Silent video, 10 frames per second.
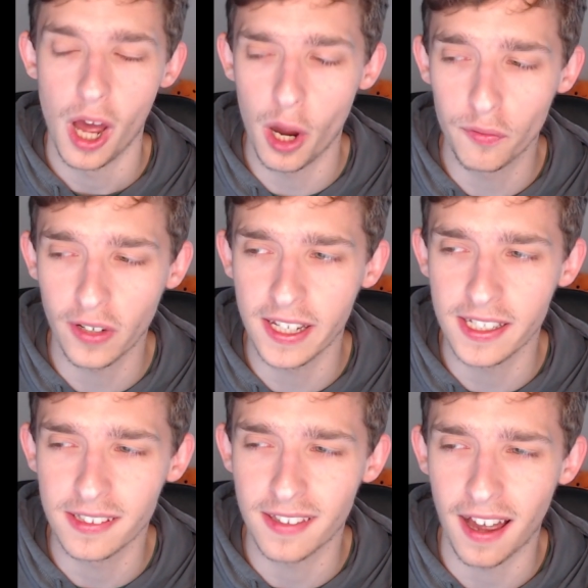
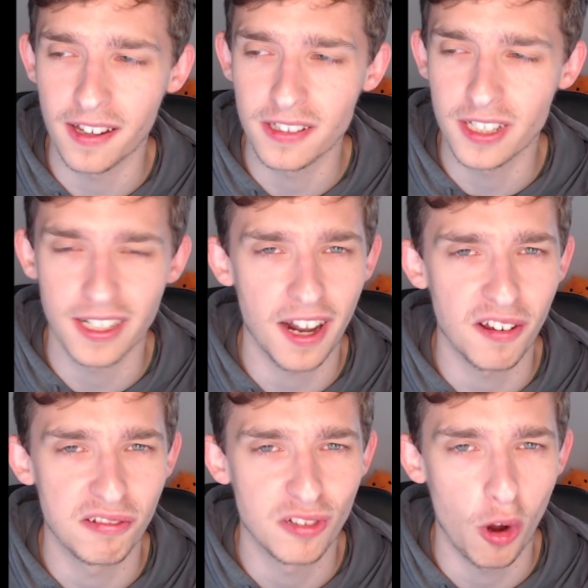Hopefully that
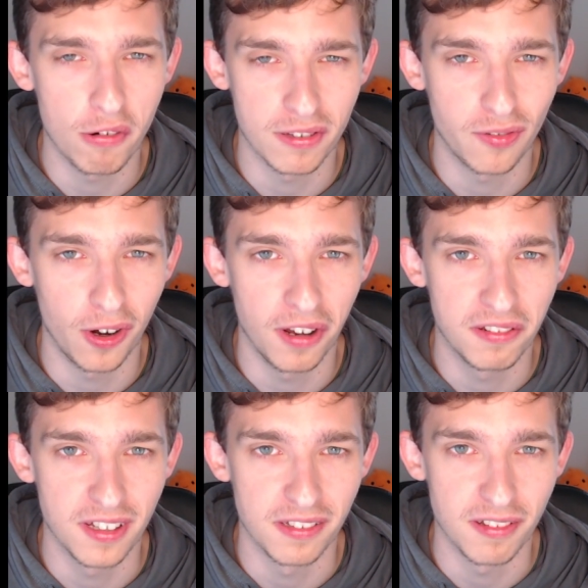Yananosaurus
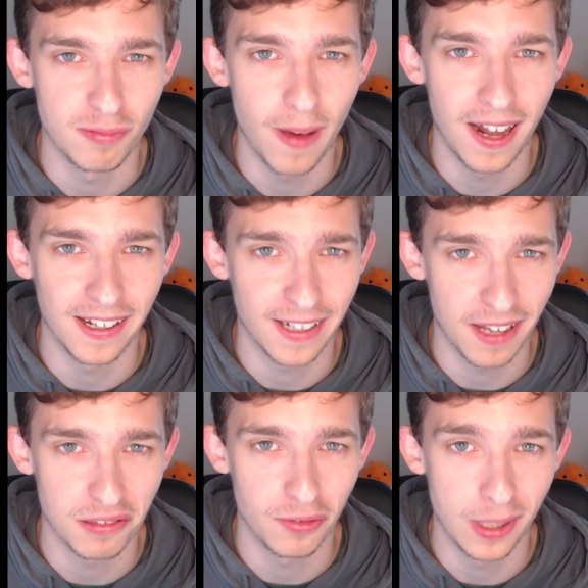follows this as well and
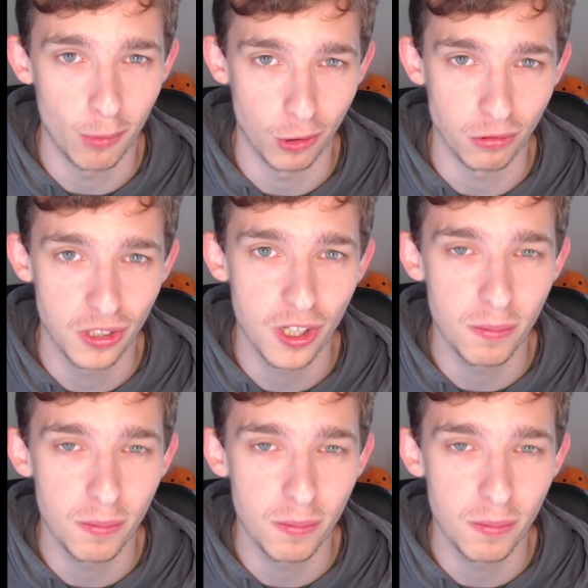gets a remodel too,